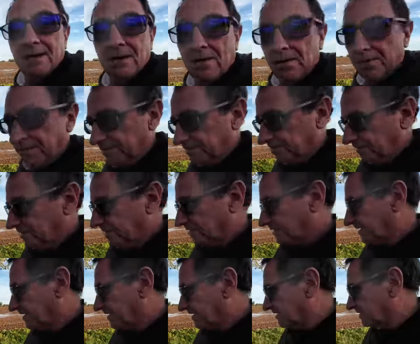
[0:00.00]
All things
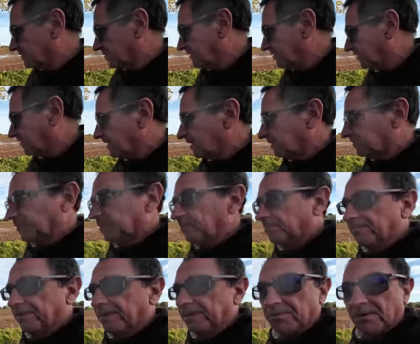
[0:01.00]
considered, there's been quite a few
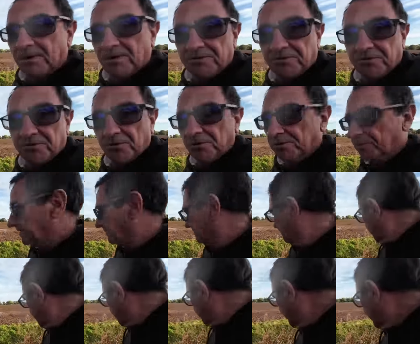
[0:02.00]
people on touring
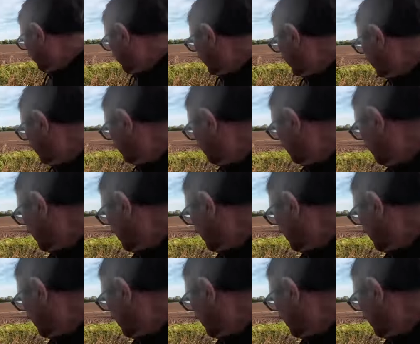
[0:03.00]
this weekend.